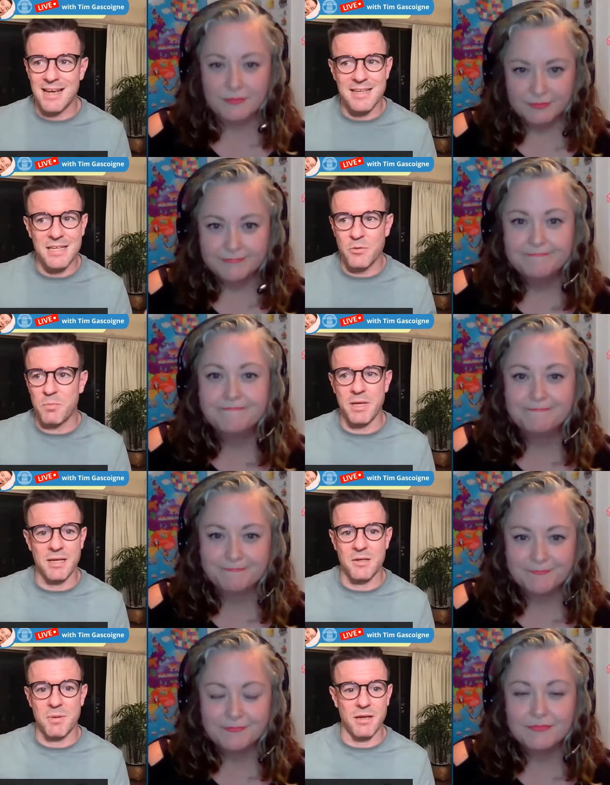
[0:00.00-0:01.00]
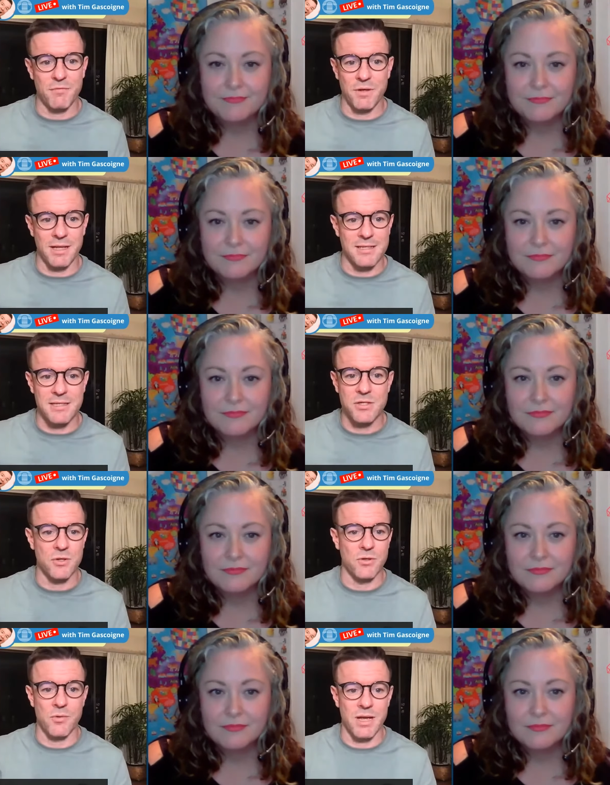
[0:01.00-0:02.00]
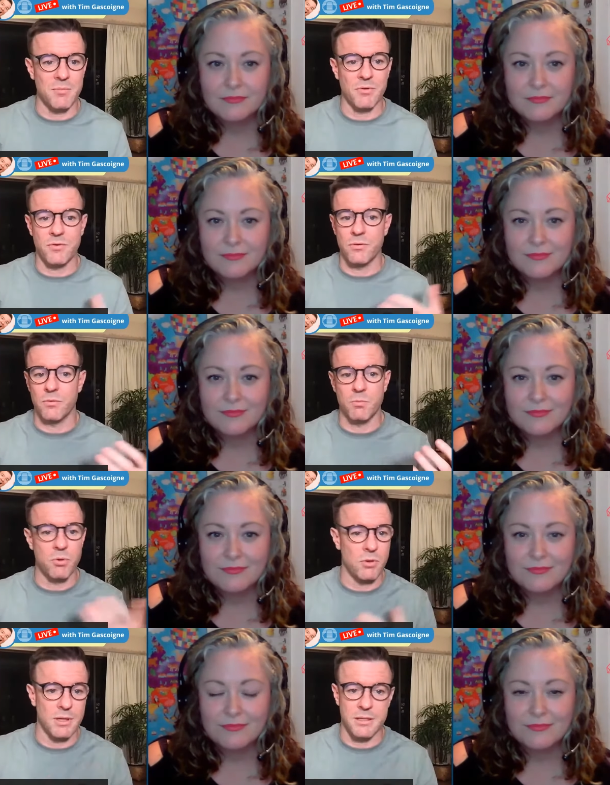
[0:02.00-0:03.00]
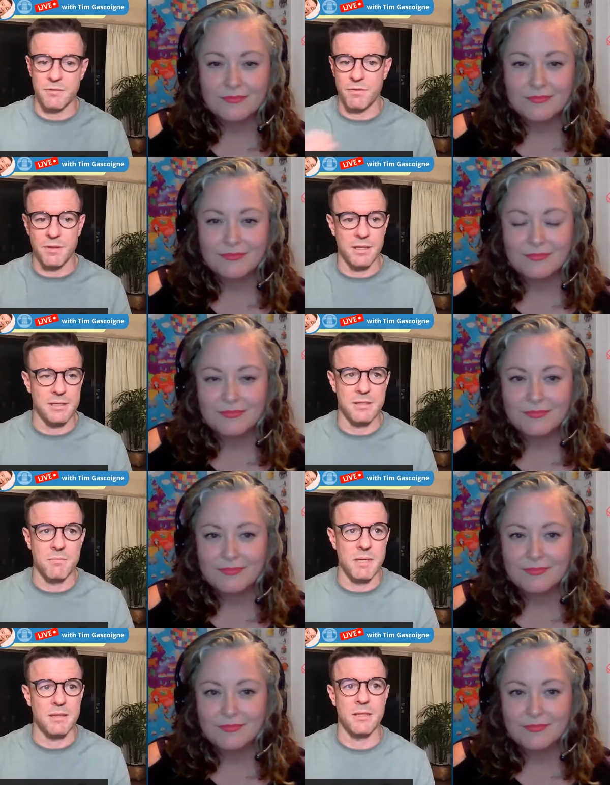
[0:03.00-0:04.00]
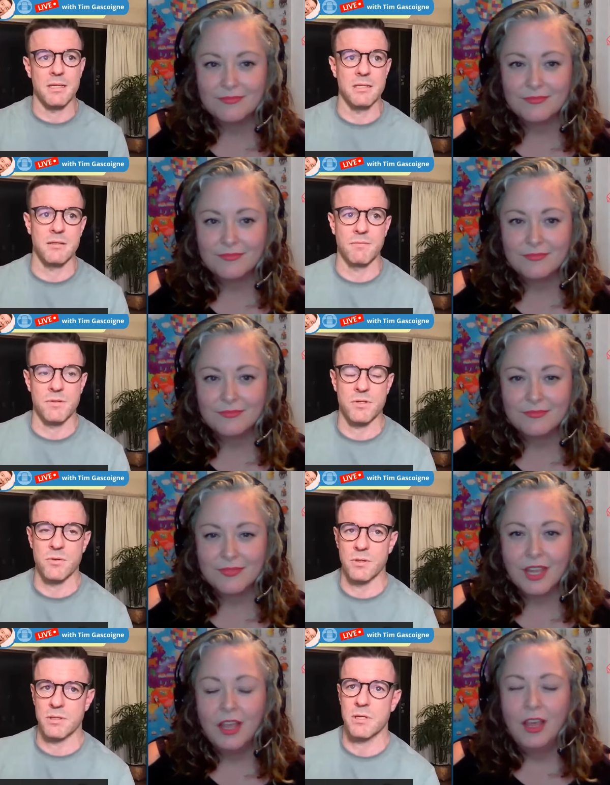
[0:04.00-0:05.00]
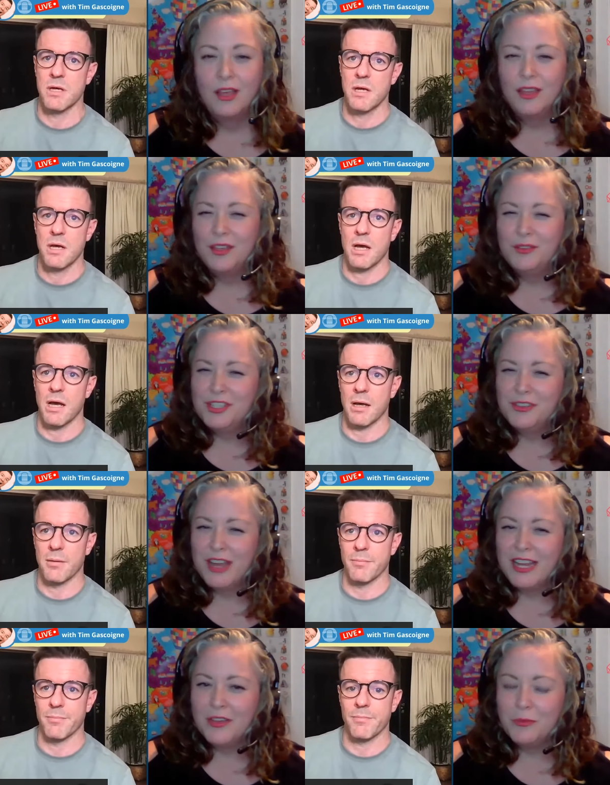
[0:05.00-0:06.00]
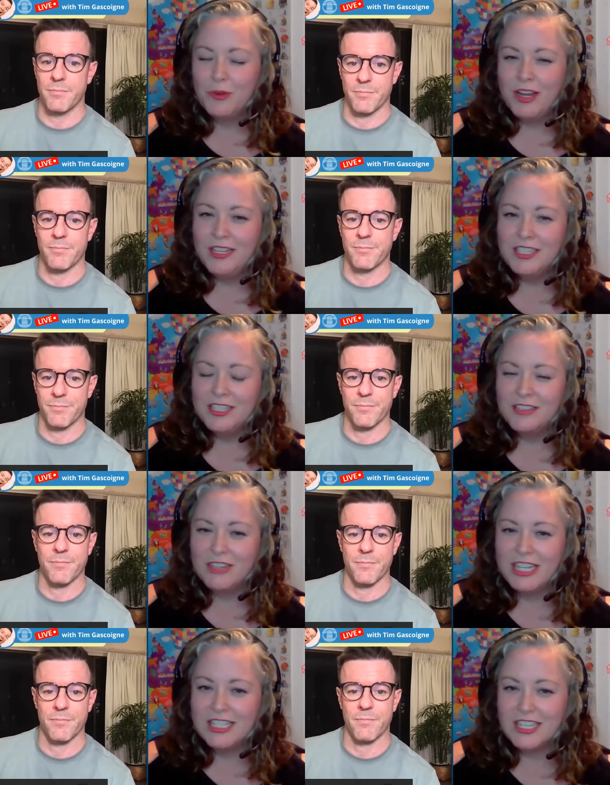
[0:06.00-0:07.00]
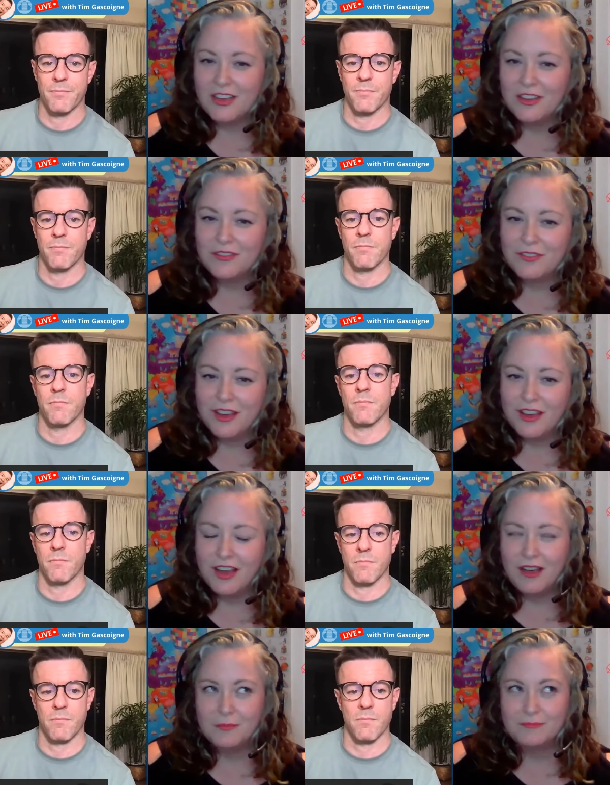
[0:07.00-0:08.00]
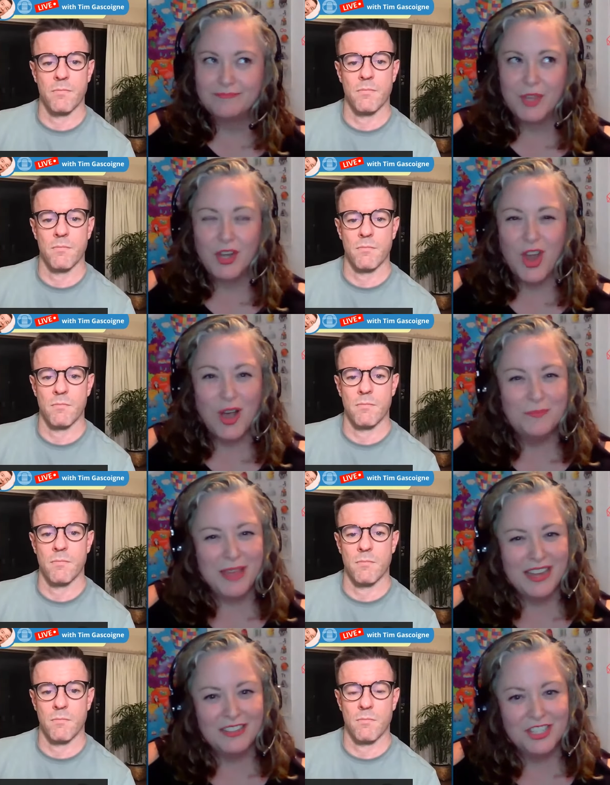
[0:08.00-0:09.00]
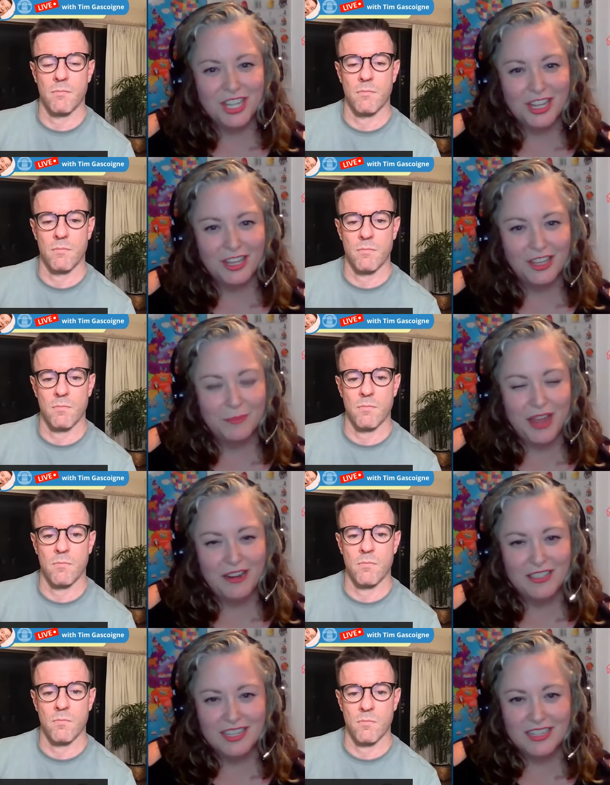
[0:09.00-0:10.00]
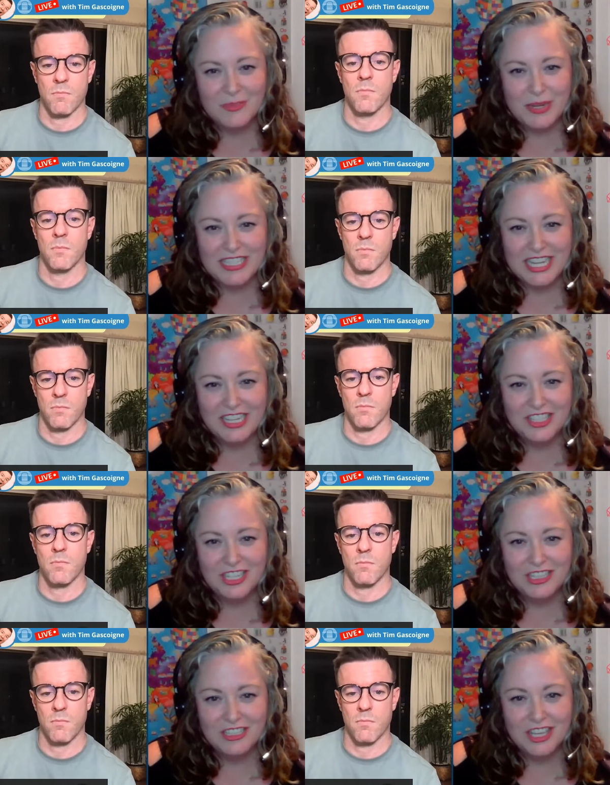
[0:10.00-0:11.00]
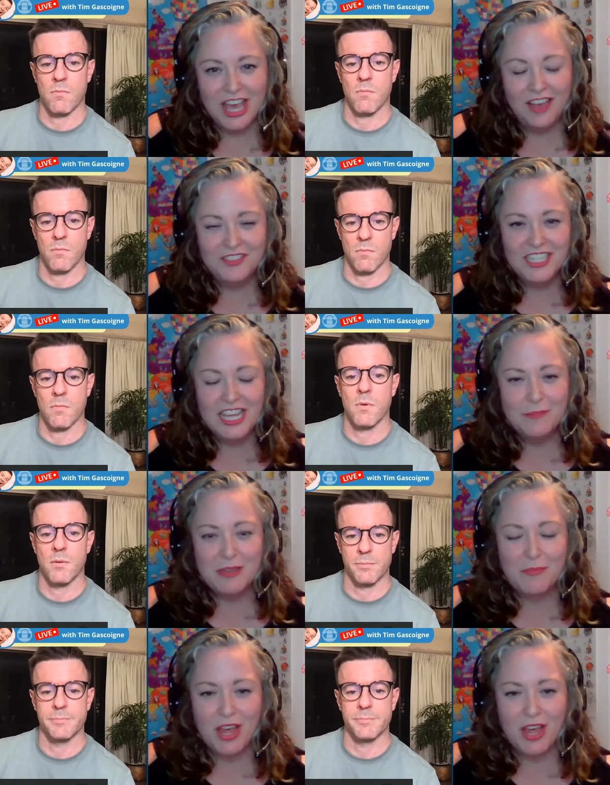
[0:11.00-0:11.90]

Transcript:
Speaker 1: mm-hmm. idea with being an independent freelance teacher you're able to pull in different things and meet the needs of the student you do, um, and
Speaker 2: you run into the risk of um, not managing parents' expectations. You have to keep in